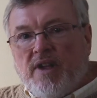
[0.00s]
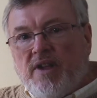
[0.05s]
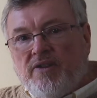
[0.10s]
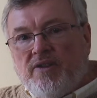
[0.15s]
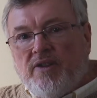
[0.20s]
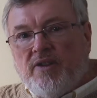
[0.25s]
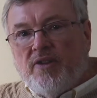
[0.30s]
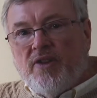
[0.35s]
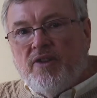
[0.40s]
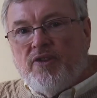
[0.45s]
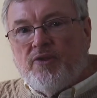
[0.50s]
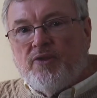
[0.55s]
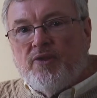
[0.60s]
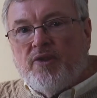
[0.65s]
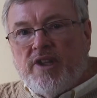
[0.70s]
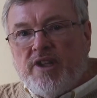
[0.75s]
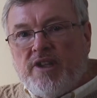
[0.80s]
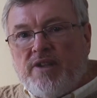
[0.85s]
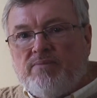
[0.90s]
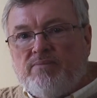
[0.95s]
There are
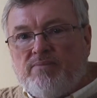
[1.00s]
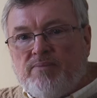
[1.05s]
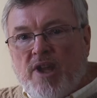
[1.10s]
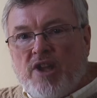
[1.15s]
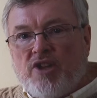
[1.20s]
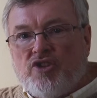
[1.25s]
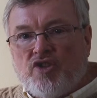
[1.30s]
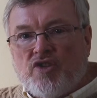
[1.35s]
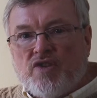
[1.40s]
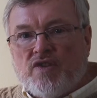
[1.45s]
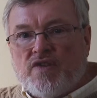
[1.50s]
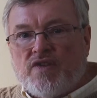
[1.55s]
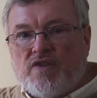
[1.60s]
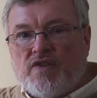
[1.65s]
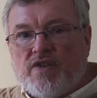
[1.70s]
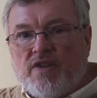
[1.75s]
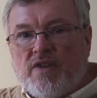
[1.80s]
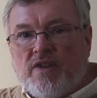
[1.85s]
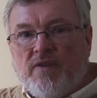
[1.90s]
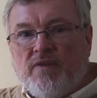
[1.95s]
3
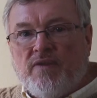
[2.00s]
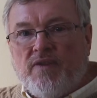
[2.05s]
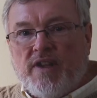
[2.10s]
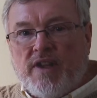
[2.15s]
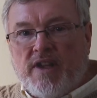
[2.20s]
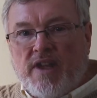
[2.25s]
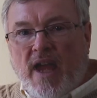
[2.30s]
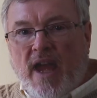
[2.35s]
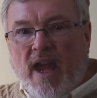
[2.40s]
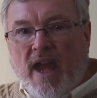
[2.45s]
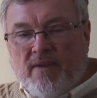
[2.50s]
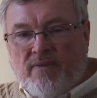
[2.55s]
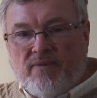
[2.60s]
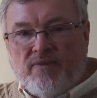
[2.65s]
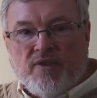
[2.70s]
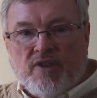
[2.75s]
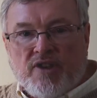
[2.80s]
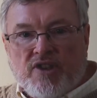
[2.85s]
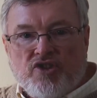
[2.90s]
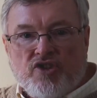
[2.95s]
measures of the
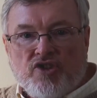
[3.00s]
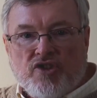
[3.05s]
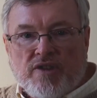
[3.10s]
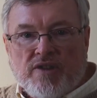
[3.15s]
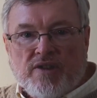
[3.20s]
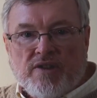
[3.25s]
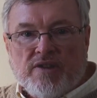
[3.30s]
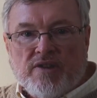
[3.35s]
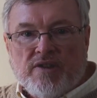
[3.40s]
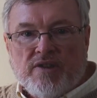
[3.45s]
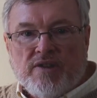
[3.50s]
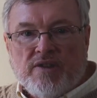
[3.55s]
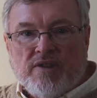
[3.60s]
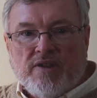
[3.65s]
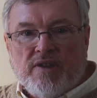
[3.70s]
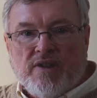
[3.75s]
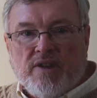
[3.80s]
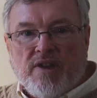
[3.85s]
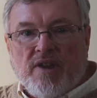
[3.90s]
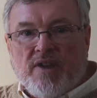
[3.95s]
average.
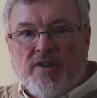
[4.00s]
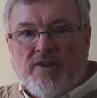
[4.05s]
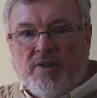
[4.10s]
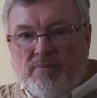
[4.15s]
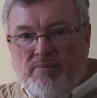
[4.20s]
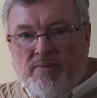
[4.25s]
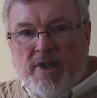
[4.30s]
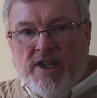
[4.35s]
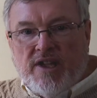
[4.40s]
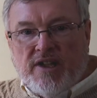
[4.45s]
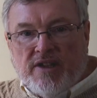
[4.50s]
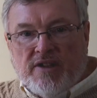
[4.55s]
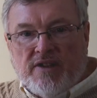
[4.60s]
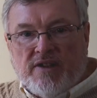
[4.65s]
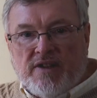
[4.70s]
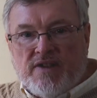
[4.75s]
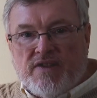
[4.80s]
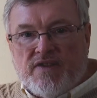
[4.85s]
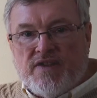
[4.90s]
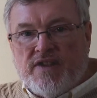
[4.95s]
The mean
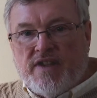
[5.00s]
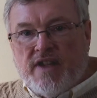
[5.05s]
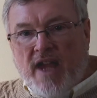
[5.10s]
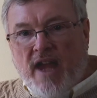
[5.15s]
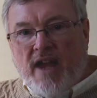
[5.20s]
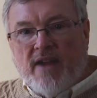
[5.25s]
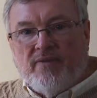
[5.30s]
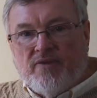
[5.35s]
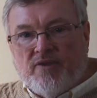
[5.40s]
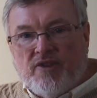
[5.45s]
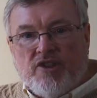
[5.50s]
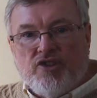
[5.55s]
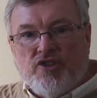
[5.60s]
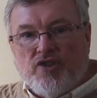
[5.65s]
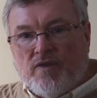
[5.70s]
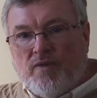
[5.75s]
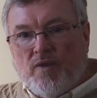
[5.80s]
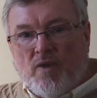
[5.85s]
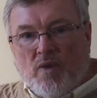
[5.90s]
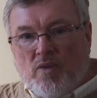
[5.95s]
is the average
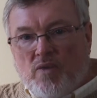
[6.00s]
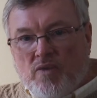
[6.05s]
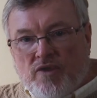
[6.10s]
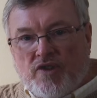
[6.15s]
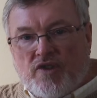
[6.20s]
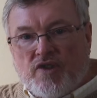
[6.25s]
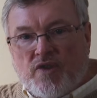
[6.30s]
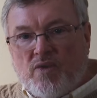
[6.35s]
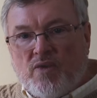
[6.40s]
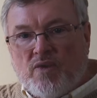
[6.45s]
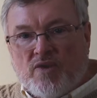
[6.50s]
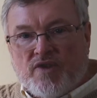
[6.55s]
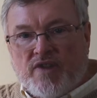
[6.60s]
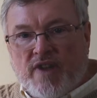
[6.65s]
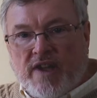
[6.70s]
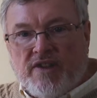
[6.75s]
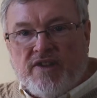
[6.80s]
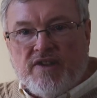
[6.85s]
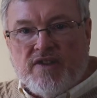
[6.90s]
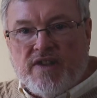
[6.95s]
of all the scores
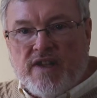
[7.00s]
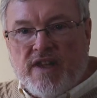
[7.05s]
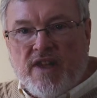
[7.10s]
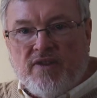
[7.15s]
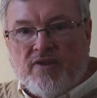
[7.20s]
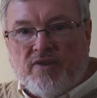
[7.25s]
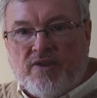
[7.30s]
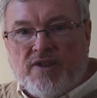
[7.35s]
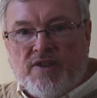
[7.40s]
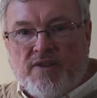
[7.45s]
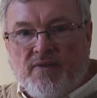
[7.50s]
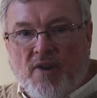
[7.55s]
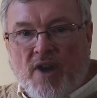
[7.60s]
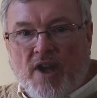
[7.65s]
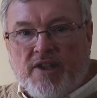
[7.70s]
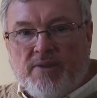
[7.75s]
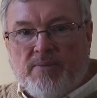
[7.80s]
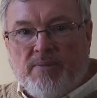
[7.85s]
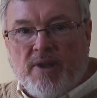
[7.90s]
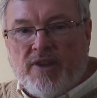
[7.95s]
added together and
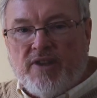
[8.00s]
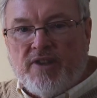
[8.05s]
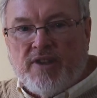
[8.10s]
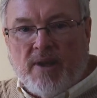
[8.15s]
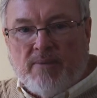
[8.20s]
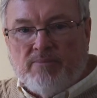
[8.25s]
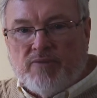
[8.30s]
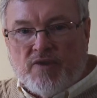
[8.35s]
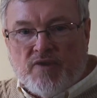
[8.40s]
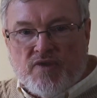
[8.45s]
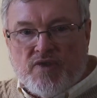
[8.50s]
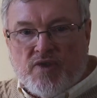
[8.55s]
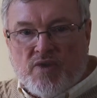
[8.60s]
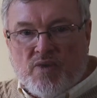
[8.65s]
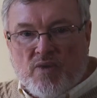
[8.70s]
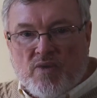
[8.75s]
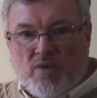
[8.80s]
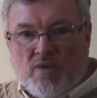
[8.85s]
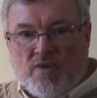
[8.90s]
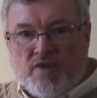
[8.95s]
divided by the number of
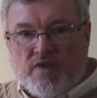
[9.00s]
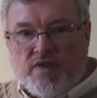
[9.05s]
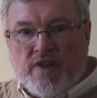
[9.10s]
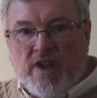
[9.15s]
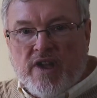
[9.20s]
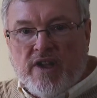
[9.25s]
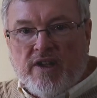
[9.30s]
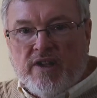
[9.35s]
scores.